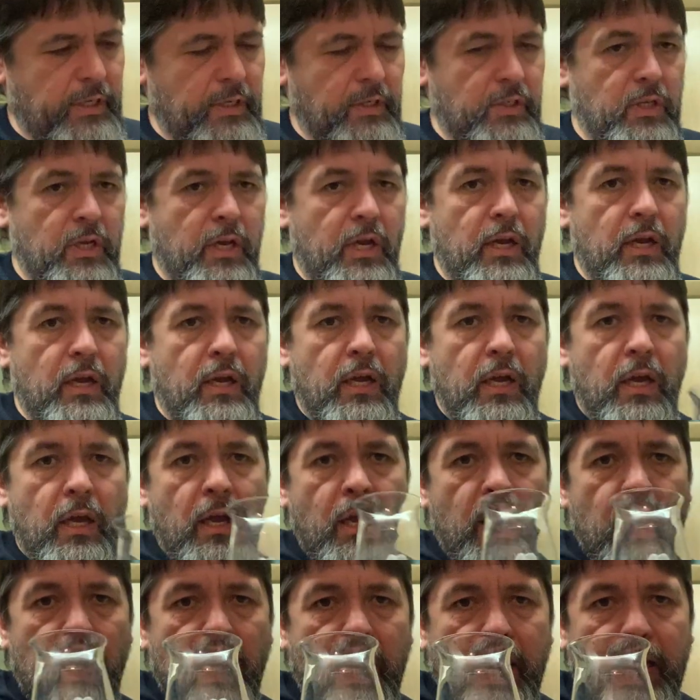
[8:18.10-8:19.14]
is a, uh,
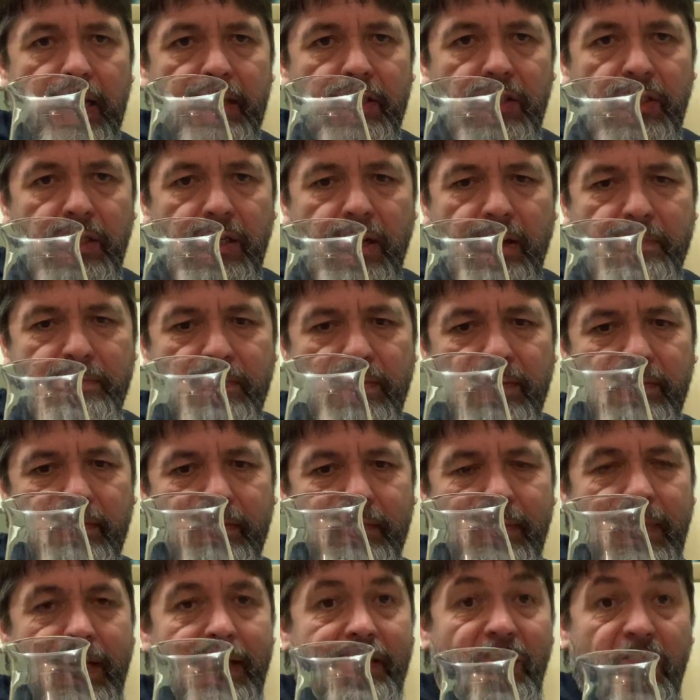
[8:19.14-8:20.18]
it's um,
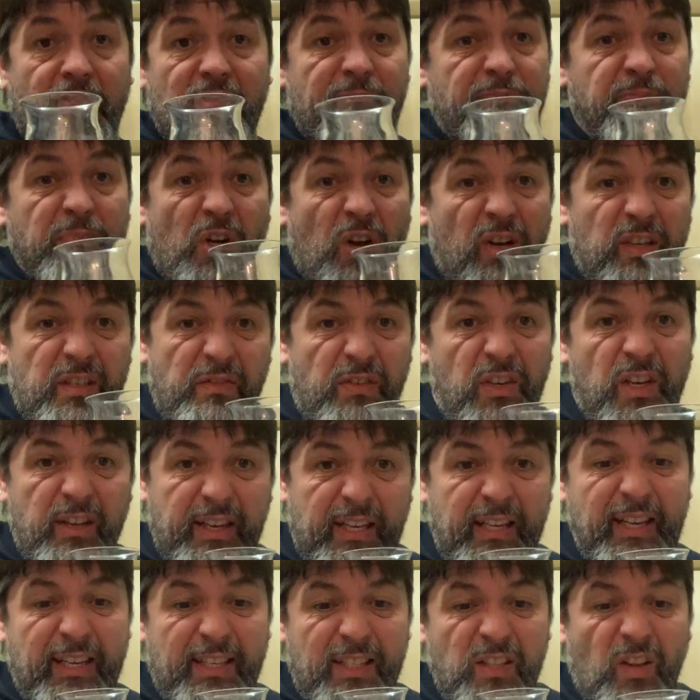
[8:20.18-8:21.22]
it's a kind of a,
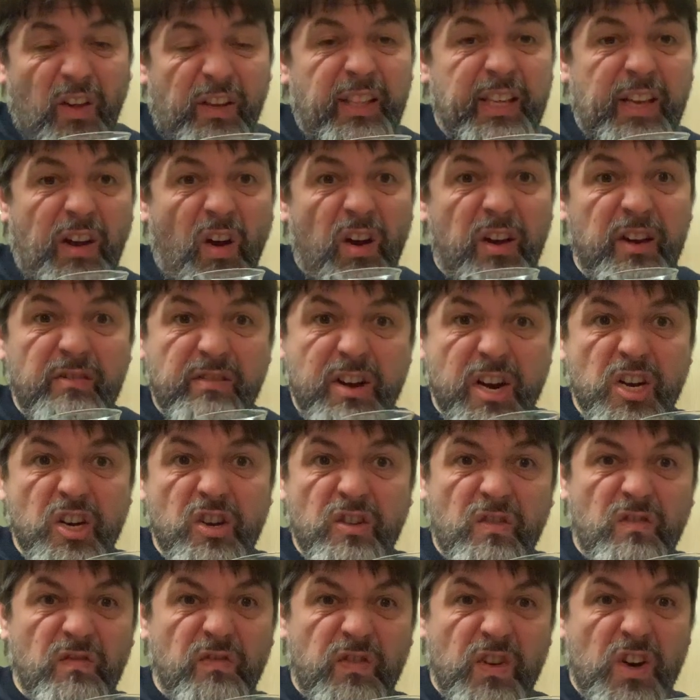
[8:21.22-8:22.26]
it's like the
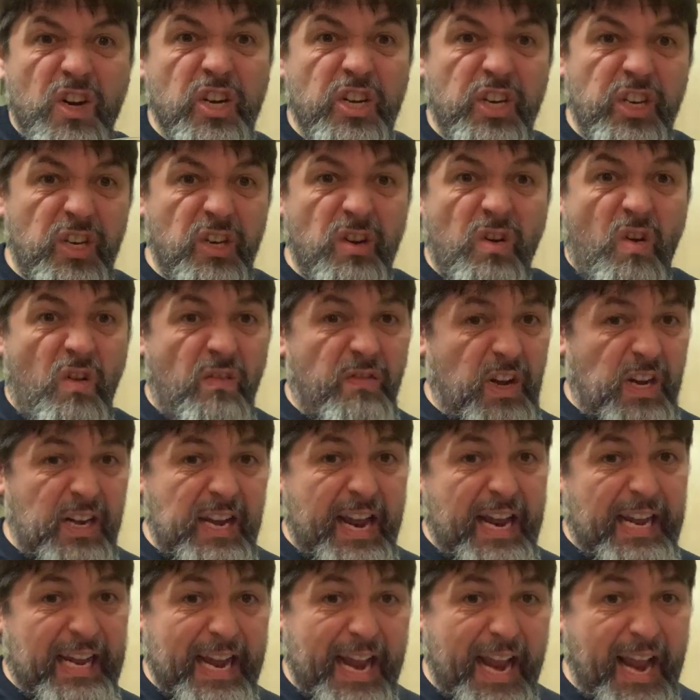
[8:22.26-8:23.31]
Irish version of a
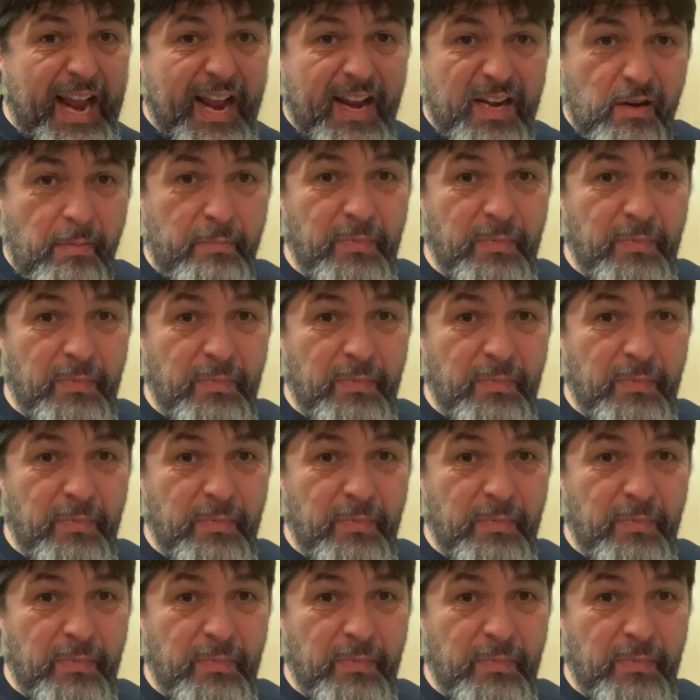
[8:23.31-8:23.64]
Glencairn.